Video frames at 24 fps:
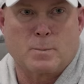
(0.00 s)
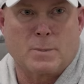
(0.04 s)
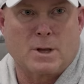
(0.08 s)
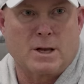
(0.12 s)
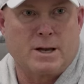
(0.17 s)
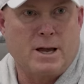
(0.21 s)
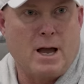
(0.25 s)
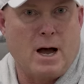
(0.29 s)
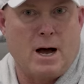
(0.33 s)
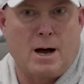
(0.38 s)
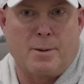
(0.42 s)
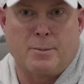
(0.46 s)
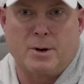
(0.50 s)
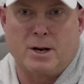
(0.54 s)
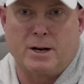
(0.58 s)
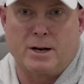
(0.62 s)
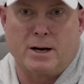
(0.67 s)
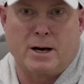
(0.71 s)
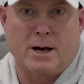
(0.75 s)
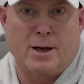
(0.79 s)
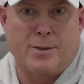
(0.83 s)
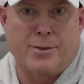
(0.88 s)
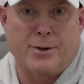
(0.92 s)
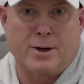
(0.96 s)
yeah, I mean,
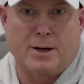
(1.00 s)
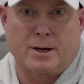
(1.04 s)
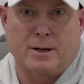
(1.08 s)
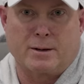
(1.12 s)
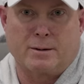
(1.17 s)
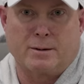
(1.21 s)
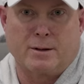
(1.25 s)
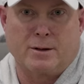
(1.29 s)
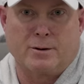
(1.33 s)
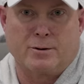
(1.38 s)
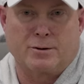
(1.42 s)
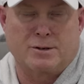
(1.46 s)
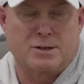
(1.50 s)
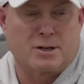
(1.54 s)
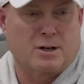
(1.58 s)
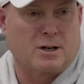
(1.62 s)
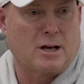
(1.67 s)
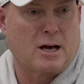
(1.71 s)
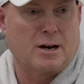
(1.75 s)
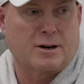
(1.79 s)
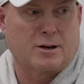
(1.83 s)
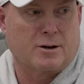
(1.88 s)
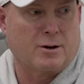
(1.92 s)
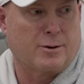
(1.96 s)
I think there's a
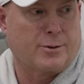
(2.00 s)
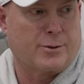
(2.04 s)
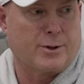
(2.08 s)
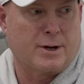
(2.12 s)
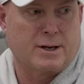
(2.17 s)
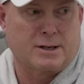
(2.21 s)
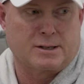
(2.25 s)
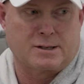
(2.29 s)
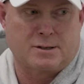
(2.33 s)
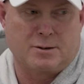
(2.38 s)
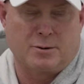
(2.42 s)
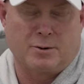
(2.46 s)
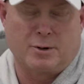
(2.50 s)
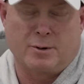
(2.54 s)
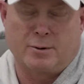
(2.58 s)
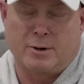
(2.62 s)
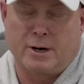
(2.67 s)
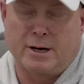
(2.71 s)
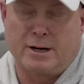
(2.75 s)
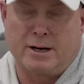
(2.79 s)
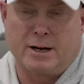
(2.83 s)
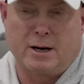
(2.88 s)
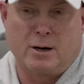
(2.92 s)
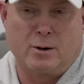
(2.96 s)
lot of good things to it
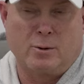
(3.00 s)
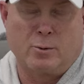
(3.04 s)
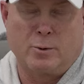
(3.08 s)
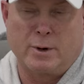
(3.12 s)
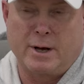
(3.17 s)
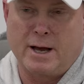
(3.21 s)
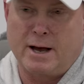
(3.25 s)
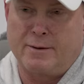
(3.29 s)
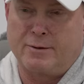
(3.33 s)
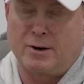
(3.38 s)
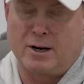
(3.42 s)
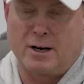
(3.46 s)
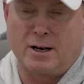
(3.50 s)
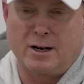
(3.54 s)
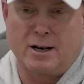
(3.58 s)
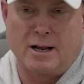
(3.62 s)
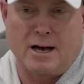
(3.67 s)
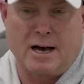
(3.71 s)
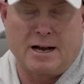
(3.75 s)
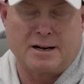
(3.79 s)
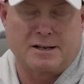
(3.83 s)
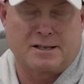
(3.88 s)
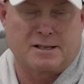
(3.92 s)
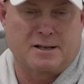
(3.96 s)
right now. We have a
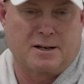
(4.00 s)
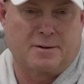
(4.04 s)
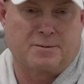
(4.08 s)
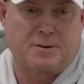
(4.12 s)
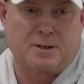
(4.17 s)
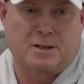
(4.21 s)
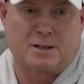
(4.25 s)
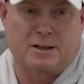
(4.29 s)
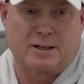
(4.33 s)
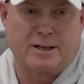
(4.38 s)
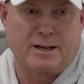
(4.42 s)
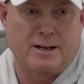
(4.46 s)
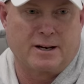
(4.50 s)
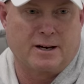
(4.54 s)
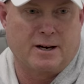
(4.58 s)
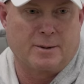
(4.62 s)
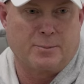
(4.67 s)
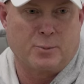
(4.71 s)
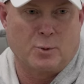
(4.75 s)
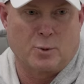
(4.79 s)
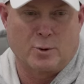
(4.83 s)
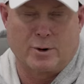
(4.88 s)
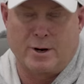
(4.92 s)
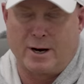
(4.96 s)
lot of stuff to clean
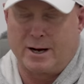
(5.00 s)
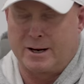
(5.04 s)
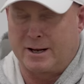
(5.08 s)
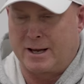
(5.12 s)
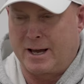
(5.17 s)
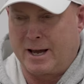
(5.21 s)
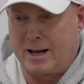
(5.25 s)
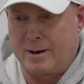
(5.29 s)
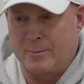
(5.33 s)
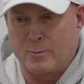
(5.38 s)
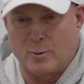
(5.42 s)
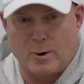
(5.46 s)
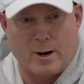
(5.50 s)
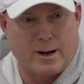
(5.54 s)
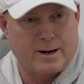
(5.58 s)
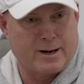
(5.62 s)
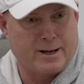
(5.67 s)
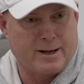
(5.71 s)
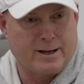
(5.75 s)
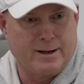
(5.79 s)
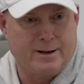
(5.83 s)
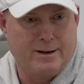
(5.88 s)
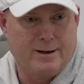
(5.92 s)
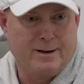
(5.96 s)
up. We're not game
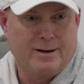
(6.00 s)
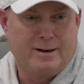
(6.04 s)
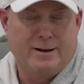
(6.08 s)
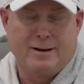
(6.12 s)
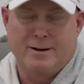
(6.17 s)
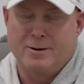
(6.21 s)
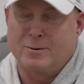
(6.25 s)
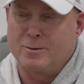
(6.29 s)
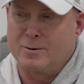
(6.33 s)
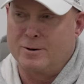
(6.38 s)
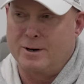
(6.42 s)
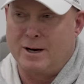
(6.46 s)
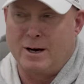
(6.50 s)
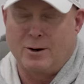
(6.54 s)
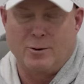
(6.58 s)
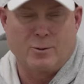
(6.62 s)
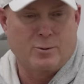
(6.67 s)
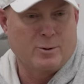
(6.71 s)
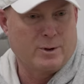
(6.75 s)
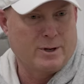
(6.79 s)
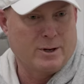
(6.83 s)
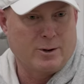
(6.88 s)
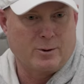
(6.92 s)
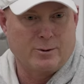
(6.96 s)
ready. We're not,
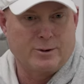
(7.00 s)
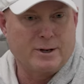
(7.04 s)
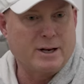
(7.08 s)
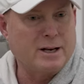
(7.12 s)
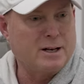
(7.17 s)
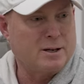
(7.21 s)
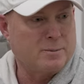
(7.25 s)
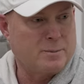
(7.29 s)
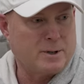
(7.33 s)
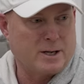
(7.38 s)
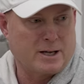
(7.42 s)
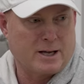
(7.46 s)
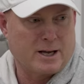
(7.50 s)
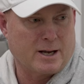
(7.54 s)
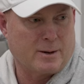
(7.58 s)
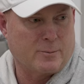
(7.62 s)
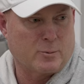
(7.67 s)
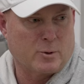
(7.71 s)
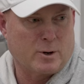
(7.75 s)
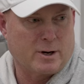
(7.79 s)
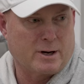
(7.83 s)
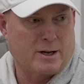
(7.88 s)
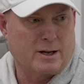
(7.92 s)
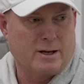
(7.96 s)
we don't need to be
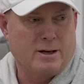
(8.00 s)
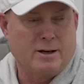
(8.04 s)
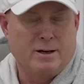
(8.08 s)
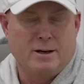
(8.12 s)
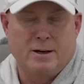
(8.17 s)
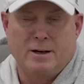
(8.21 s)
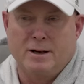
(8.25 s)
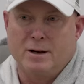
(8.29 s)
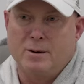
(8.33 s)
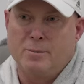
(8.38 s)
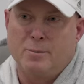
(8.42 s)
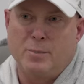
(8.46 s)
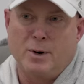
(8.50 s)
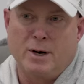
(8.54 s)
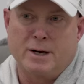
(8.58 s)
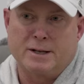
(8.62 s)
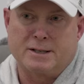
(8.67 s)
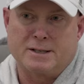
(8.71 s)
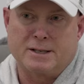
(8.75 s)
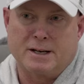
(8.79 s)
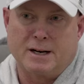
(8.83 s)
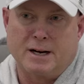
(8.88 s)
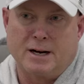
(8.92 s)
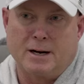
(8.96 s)
game ready.
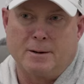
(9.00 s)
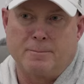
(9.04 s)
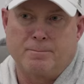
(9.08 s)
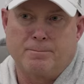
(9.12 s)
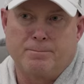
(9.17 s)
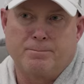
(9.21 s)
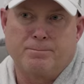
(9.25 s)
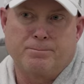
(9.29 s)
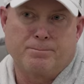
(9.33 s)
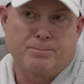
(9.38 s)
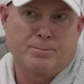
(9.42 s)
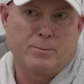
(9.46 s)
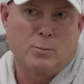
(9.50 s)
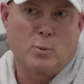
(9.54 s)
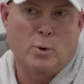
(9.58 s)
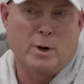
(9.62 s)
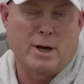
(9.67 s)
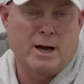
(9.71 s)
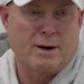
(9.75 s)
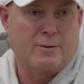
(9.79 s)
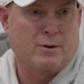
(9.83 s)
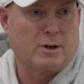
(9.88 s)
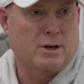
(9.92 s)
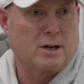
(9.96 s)
But uh, we
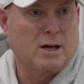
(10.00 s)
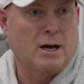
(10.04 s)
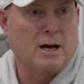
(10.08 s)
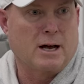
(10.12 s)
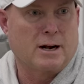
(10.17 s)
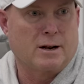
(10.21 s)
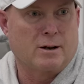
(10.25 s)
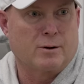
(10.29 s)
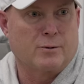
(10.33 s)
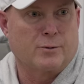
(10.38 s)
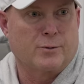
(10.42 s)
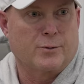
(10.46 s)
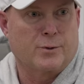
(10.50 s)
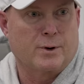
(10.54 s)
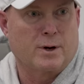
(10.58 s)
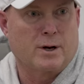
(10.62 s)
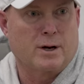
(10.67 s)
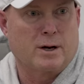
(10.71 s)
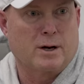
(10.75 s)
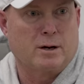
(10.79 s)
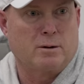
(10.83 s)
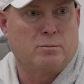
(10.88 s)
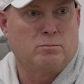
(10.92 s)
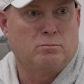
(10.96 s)
have a lot of,
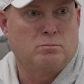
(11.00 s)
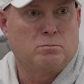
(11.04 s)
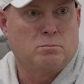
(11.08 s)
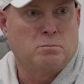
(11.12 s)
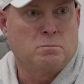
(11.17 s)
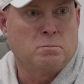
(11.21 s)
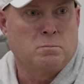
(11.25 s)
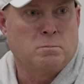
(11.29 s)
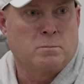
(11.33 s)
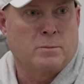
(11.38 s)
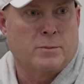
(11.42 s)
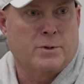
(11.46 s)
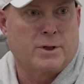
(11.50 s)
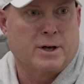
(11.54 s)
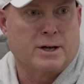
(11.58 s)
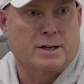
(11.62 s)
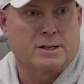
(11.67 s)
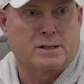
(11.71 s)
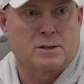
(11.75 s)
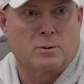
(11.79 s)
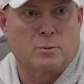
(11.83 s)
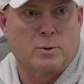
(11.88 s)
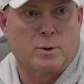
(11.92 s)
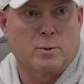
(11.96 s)
uh,
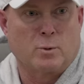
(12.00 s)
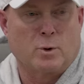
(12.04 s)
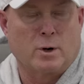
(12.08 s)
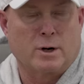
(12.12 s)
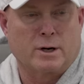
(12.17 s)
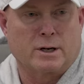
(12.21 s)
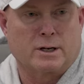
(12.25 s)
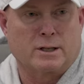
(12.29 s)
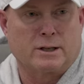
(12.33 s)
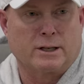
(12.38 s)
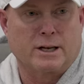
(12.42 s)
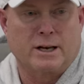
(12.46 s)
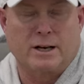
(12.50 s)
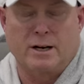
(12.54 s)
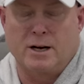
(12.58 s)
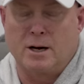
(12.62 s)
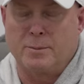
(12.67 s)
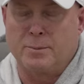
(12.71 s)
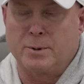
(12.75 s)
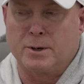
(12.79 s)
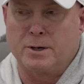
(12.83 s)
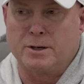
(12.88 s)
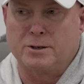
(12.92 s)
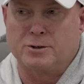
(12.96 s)
things that we want to clean
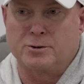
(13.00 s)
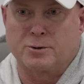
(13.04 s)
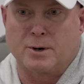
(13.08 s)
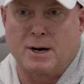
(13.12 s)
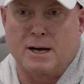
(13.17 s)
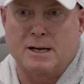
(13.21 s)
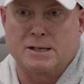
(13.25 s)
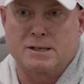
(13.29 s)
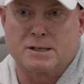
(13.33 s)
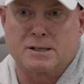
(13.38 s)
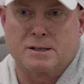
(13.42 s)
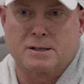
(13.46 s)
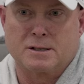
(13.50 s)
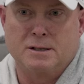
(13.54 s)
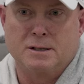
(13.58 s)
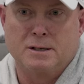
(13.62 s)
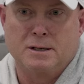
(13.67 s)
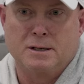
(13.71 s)
up and address.